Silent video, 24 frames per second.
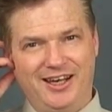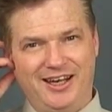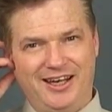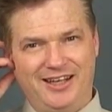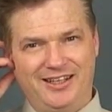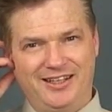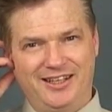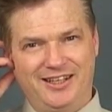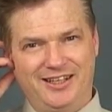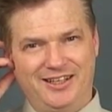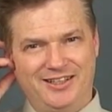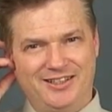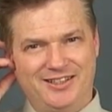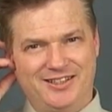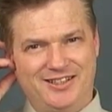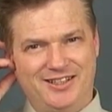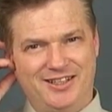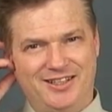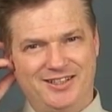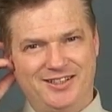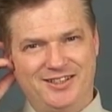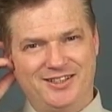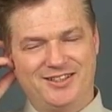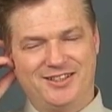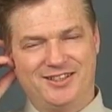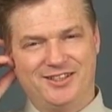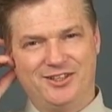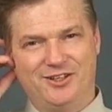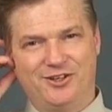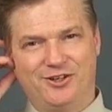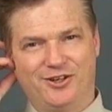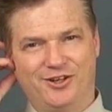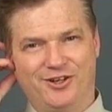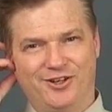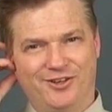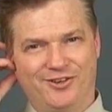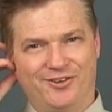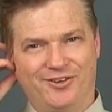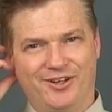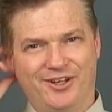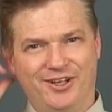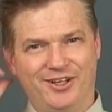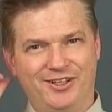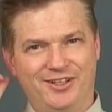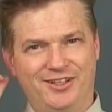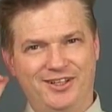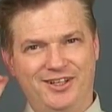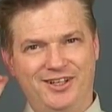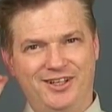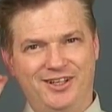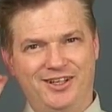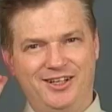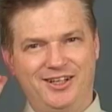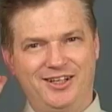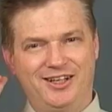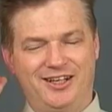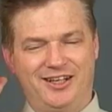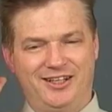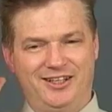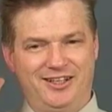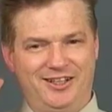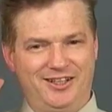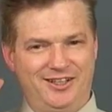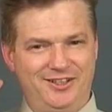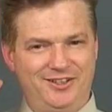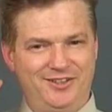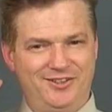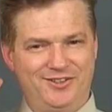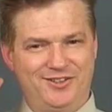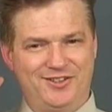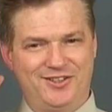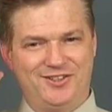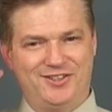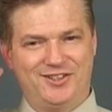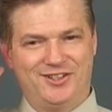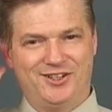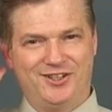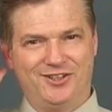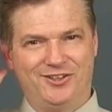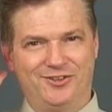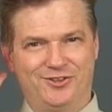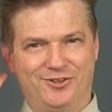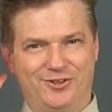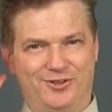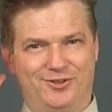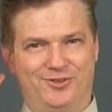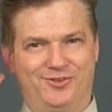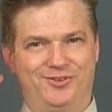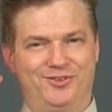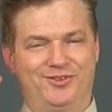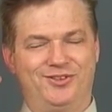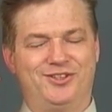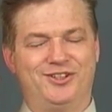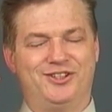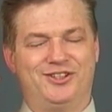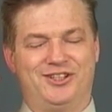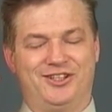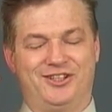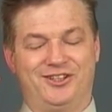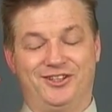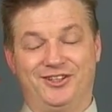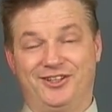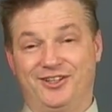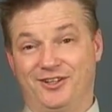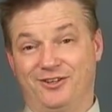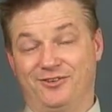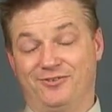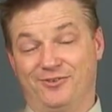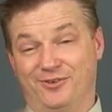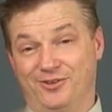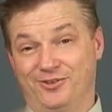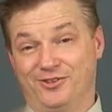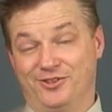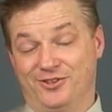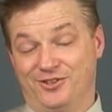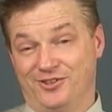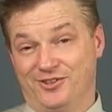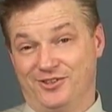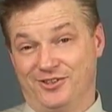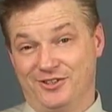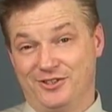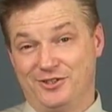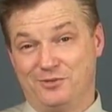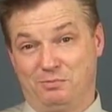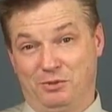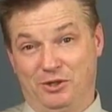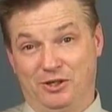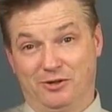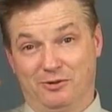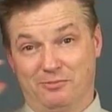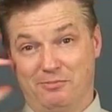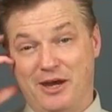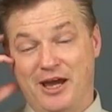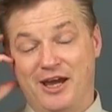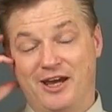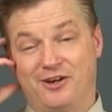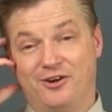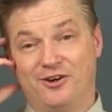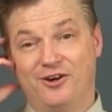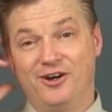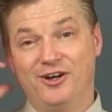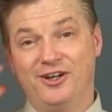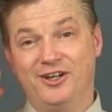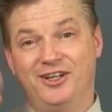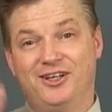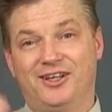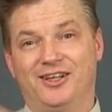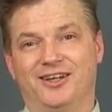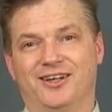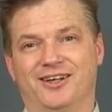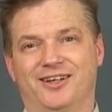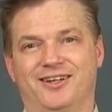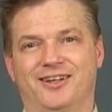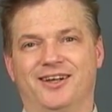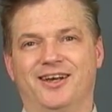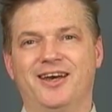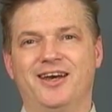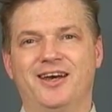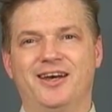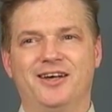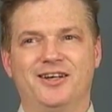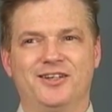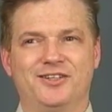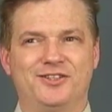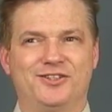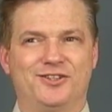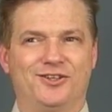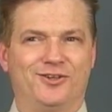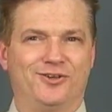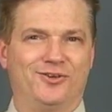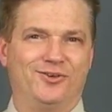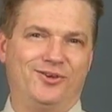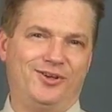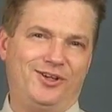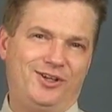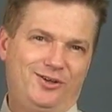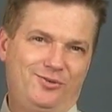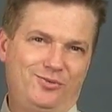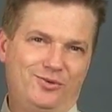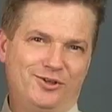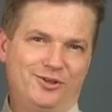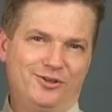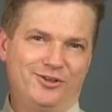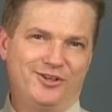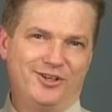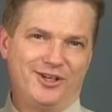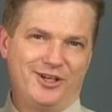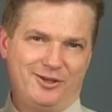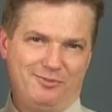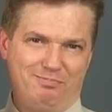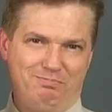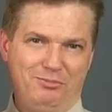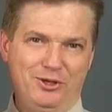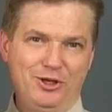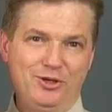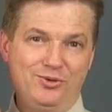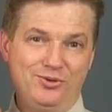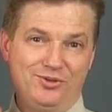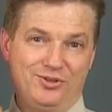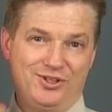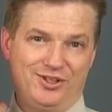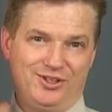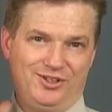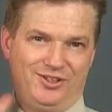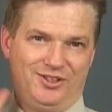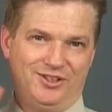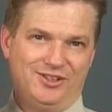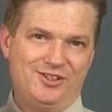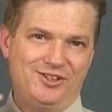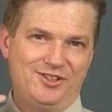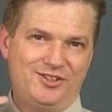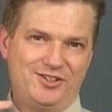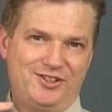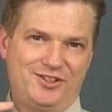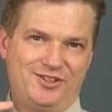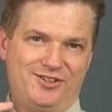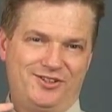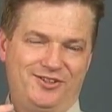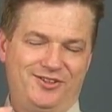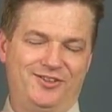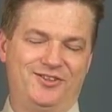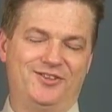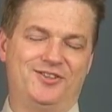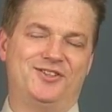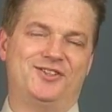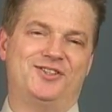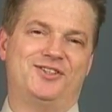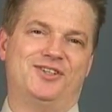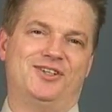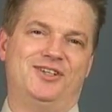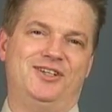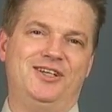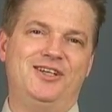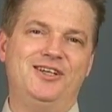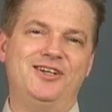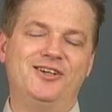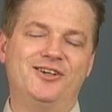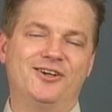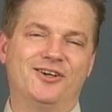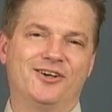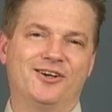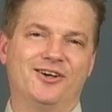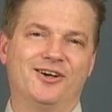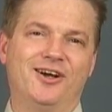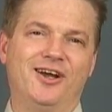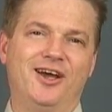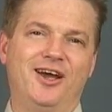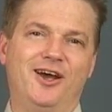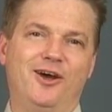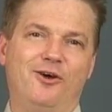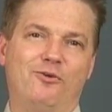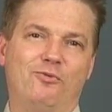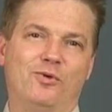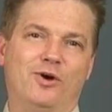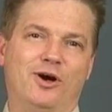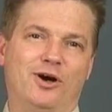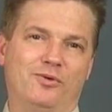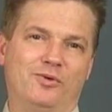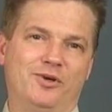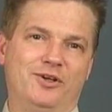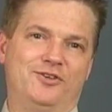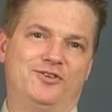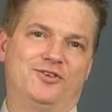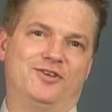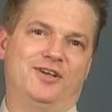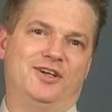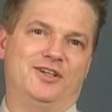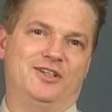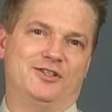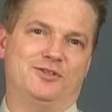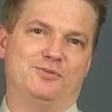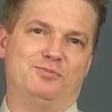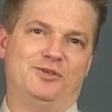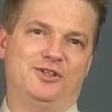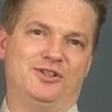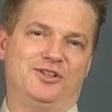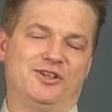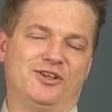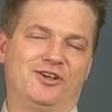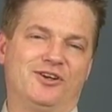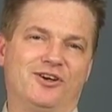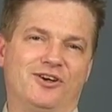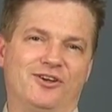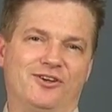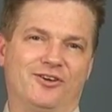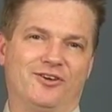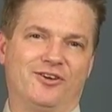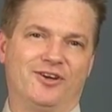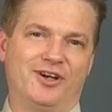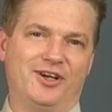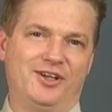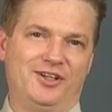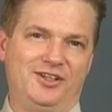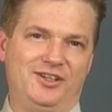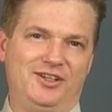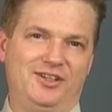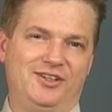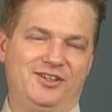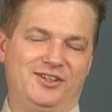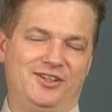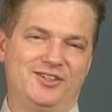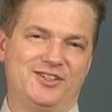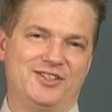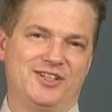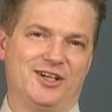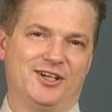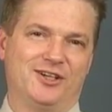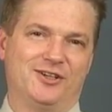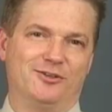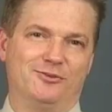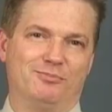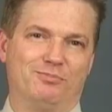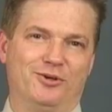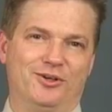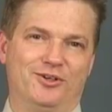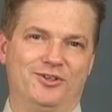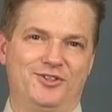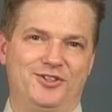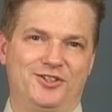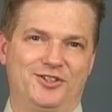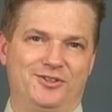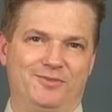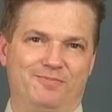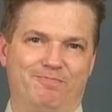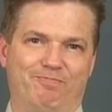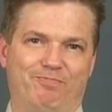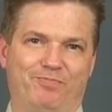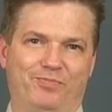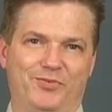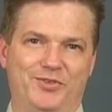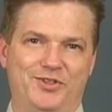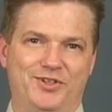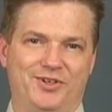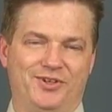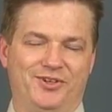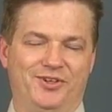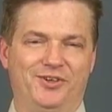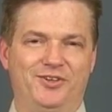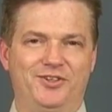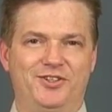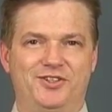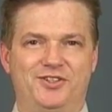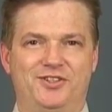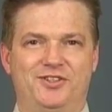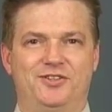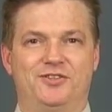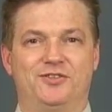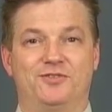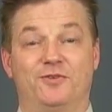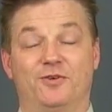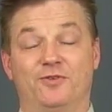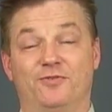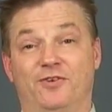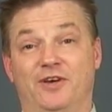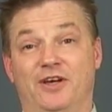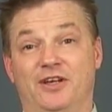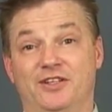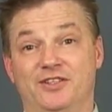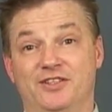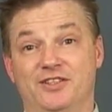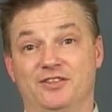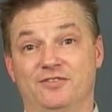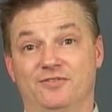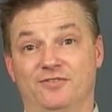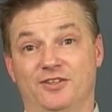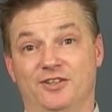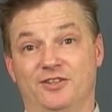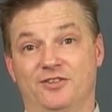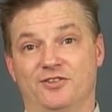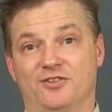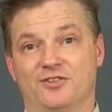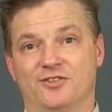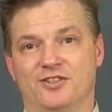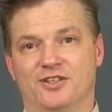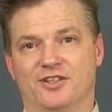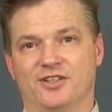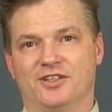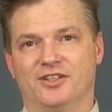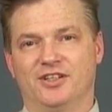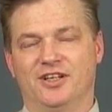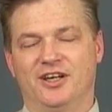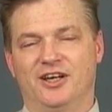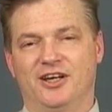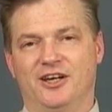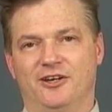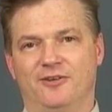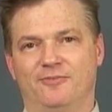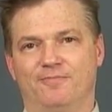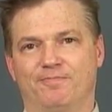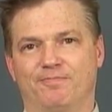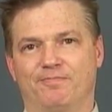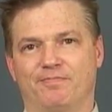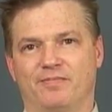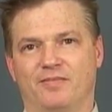and then it sends the caller ID, and then it uses another tone to tell the telephone to turn its speaker back on again. So it will mute in the listener's ear while we transmit the caller ID of the second person. So they're just used for fancy features like that.